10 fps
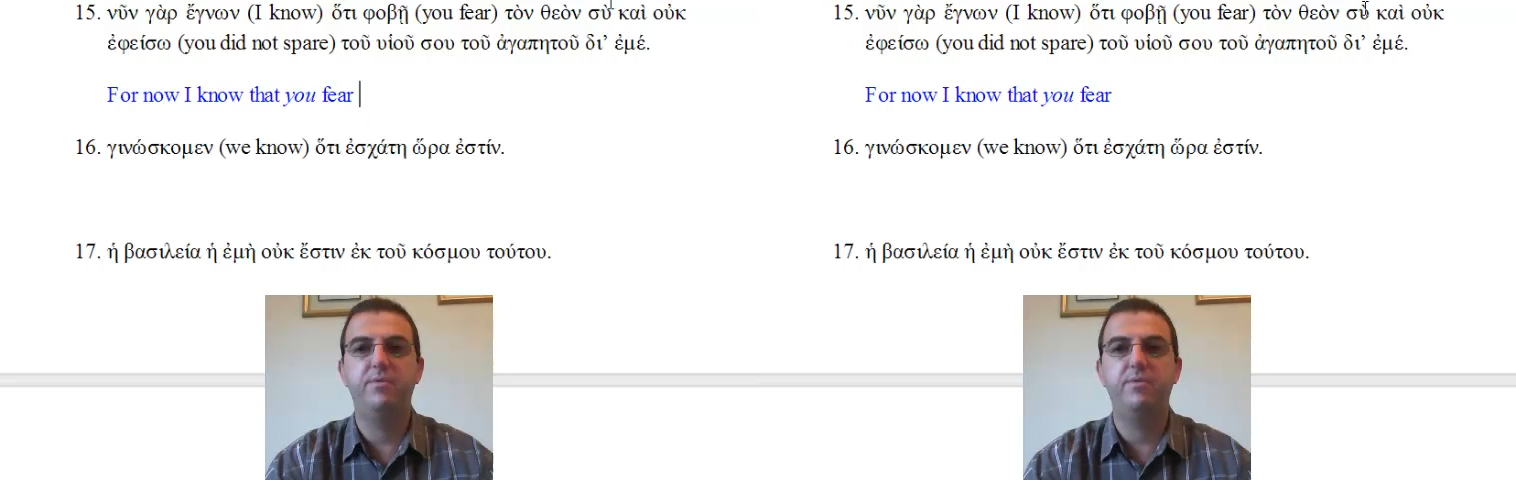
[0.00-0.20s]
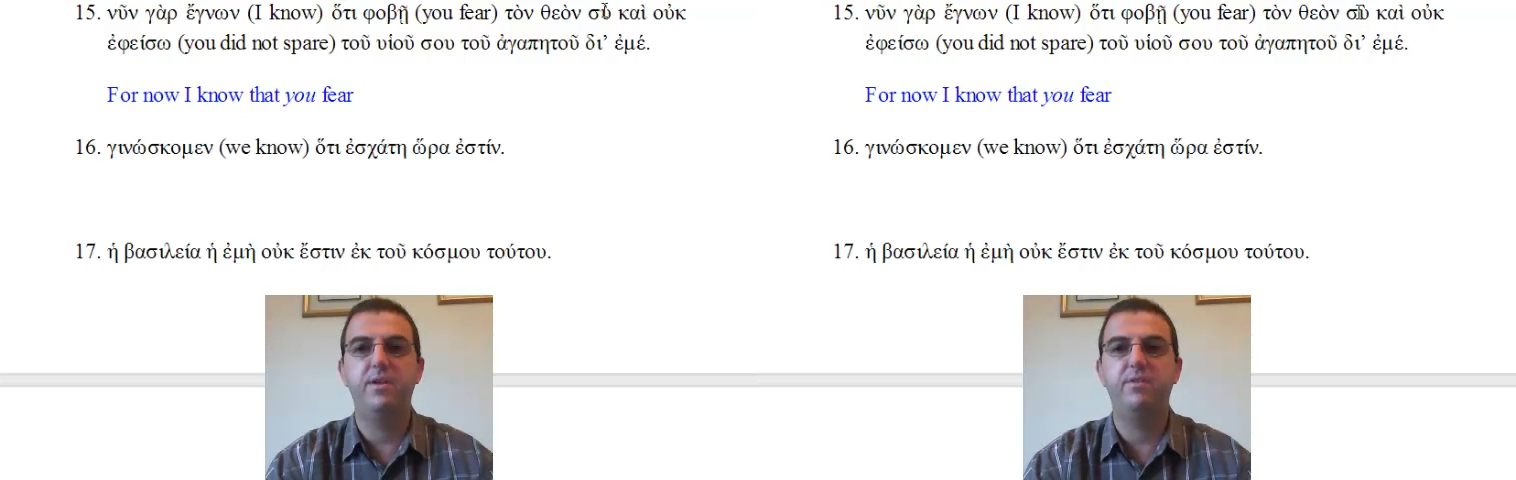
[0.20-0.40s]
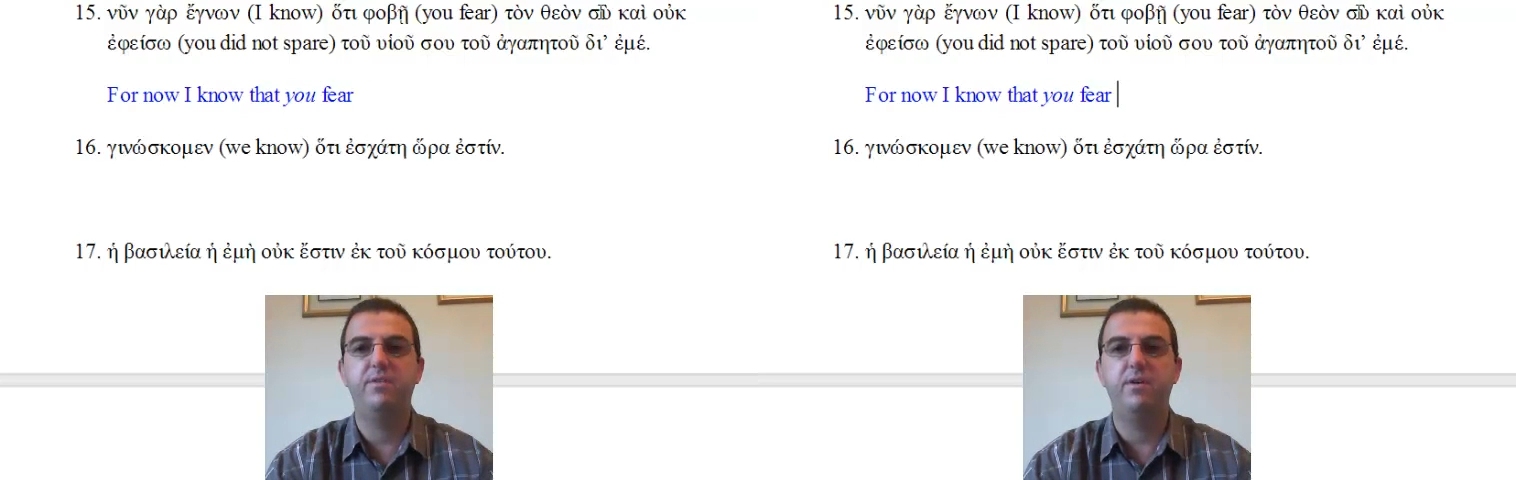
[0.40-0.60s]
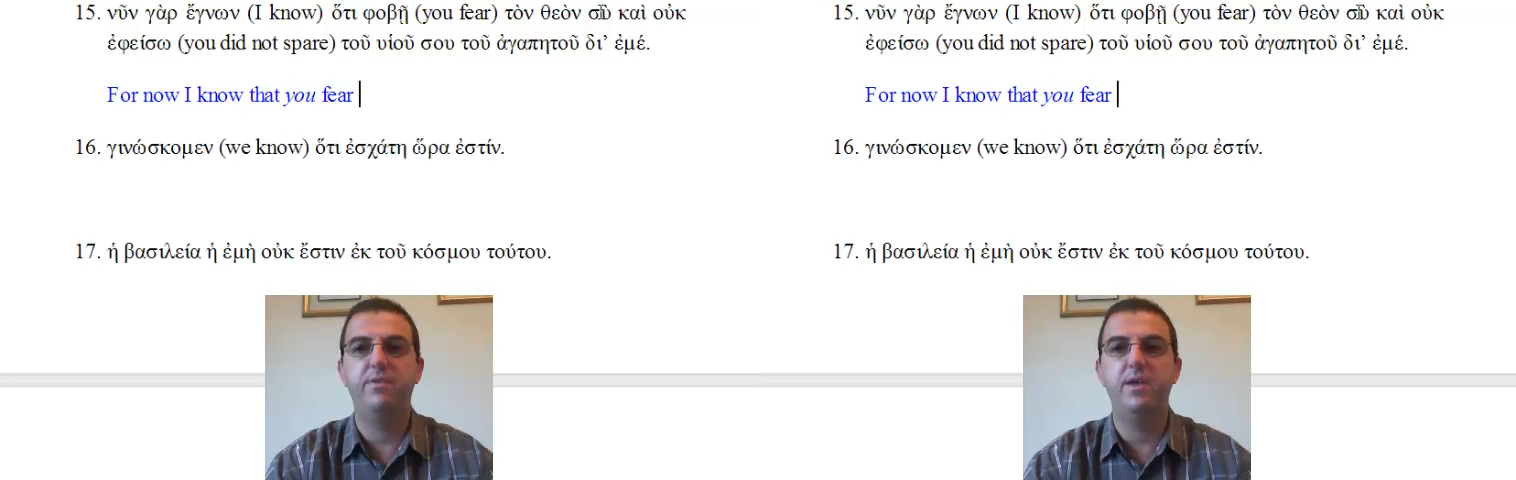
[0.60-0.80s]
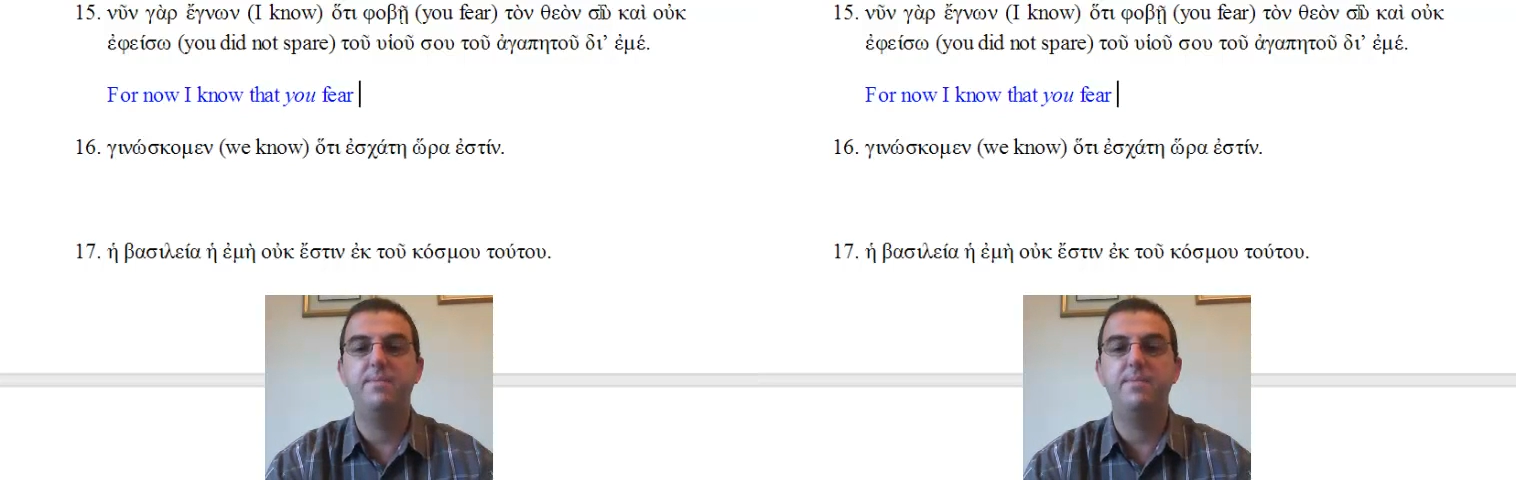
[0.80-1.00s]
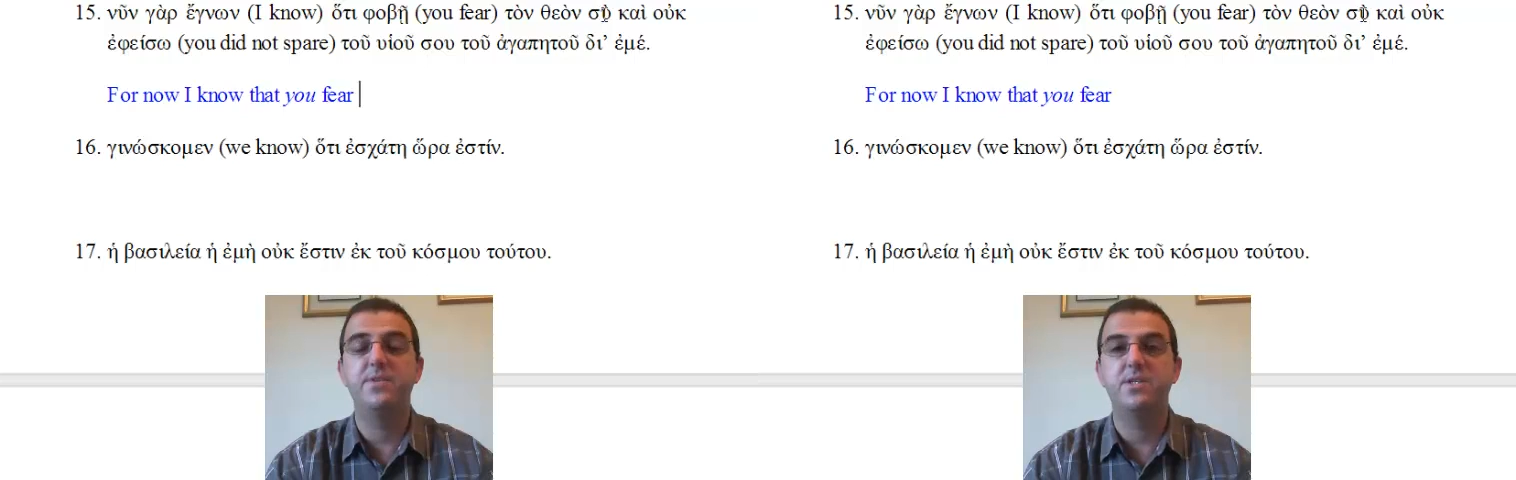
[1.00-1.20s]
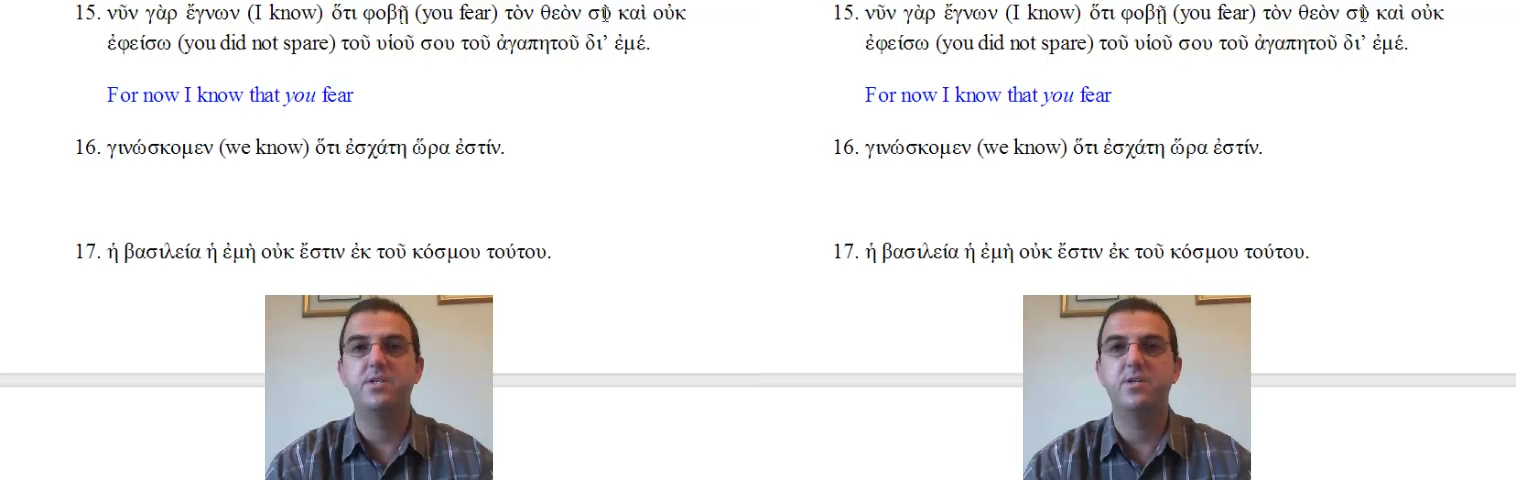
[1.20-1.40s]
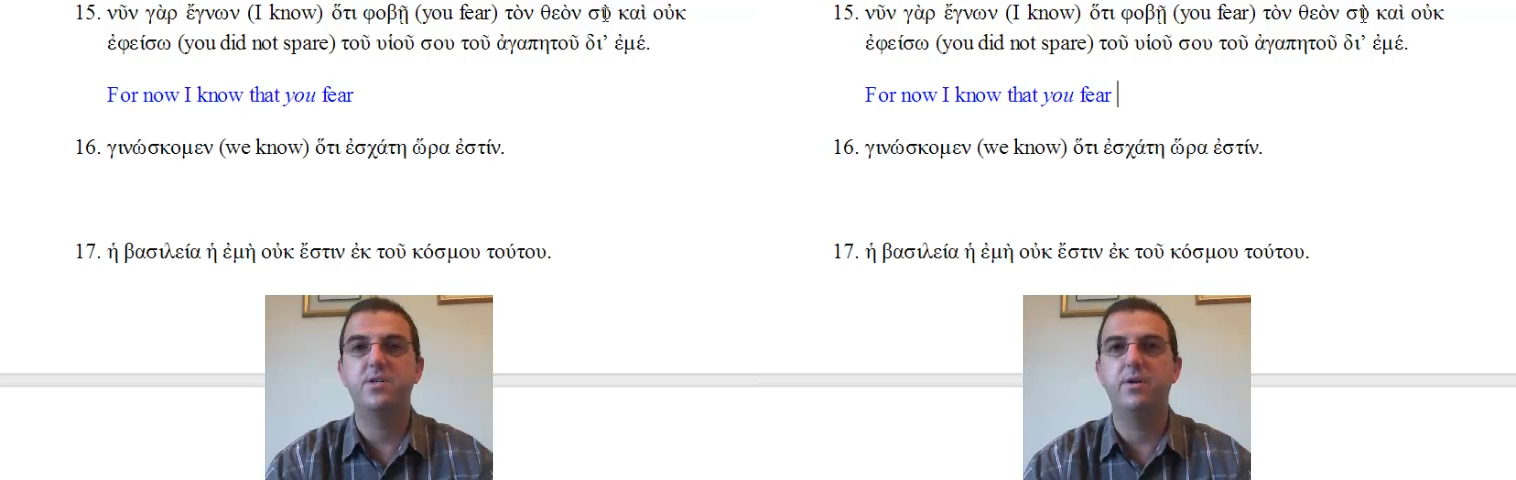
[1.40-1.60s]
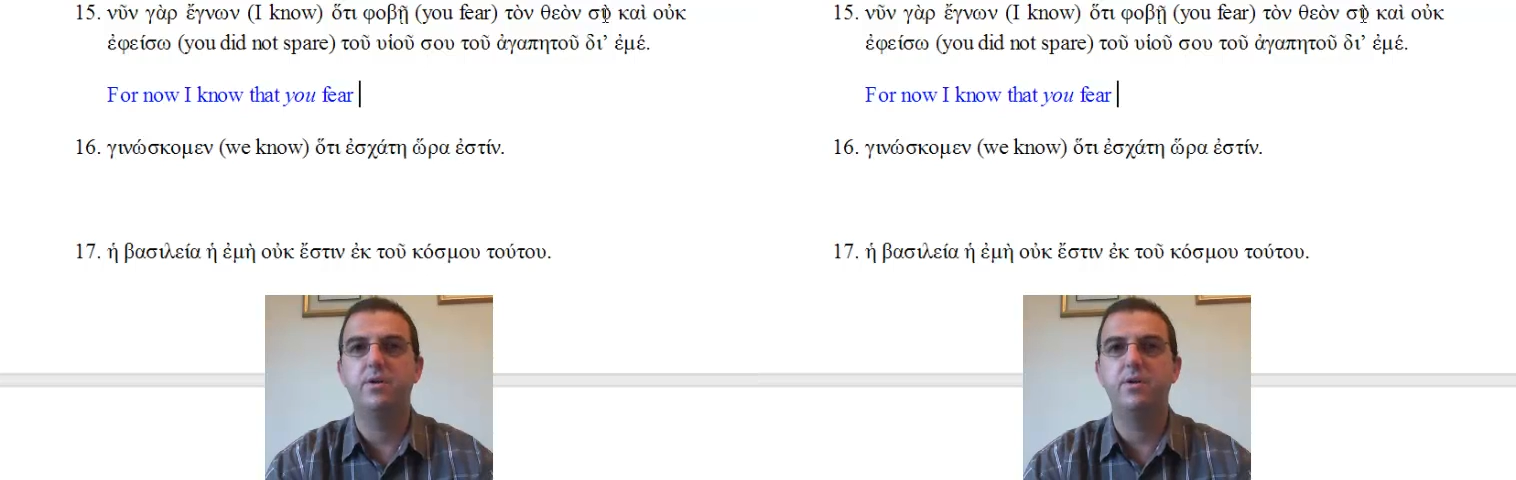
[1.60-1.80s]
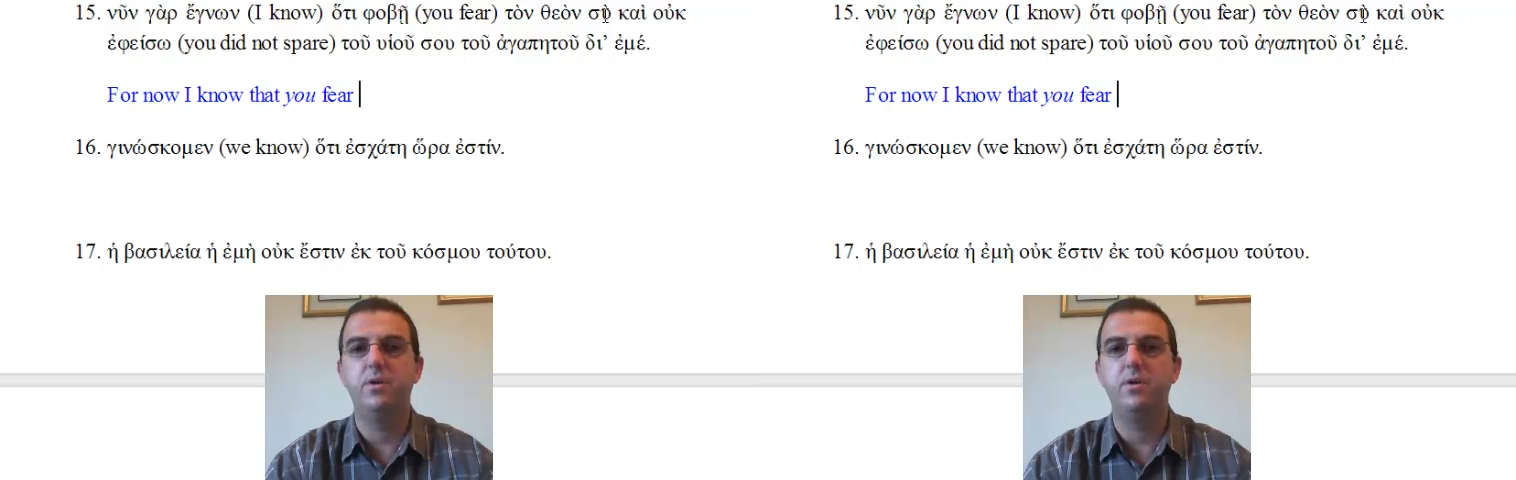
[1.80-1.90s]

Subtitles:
sense of the emphasis on